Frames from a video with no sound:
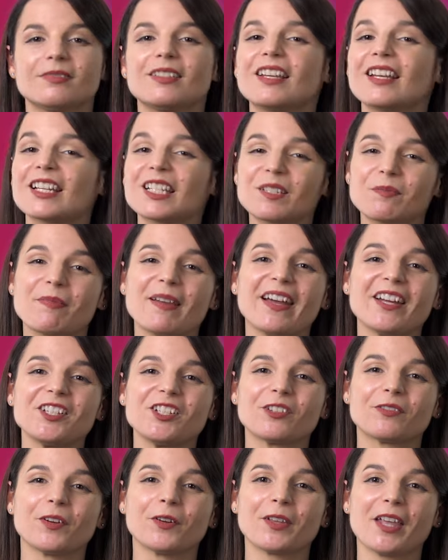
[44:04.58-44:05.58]
Expand
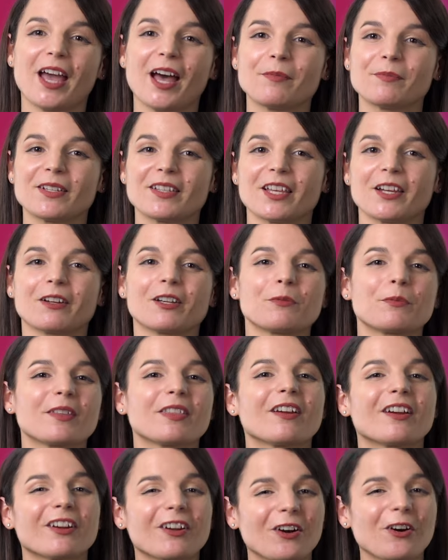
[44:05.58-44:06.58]
your vocabulary with
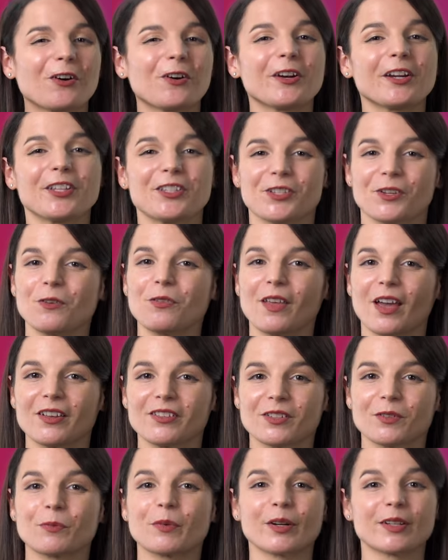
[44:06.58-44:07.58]
our Core
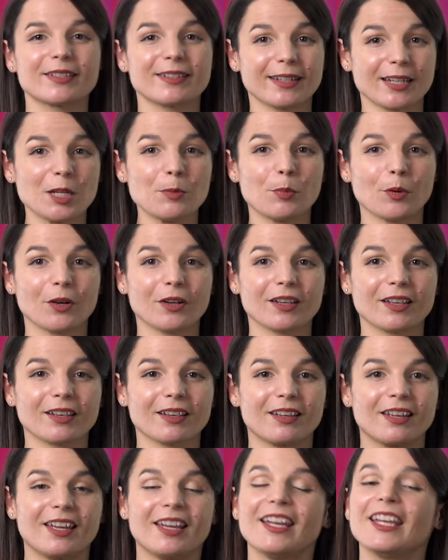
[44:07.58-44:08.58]
2000 Words ebook.
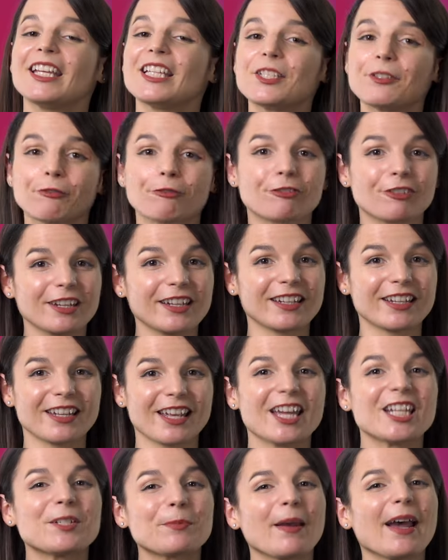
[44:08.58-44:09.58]
It's free
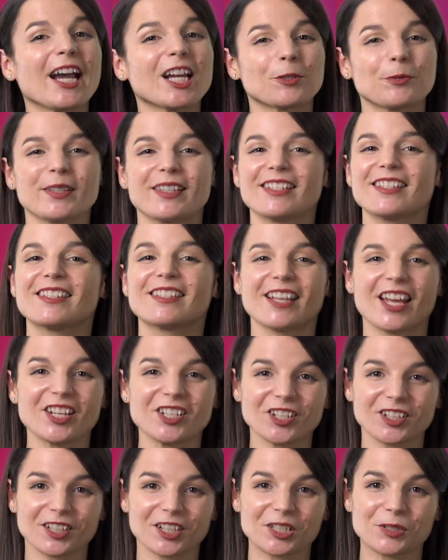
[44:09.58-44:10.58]
and packed with
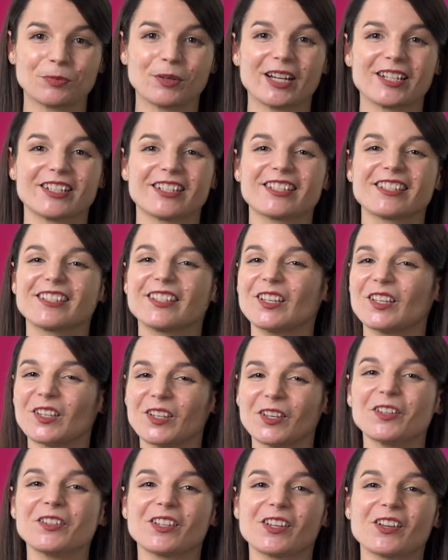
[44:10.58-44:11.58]
essential expressions that
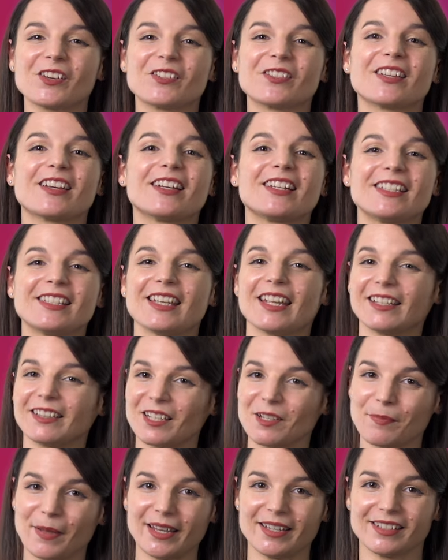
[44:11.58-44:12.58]
you'll use on a
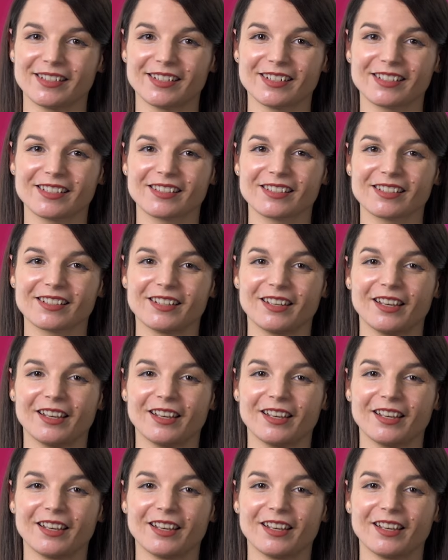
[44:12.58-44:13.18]
daily basis.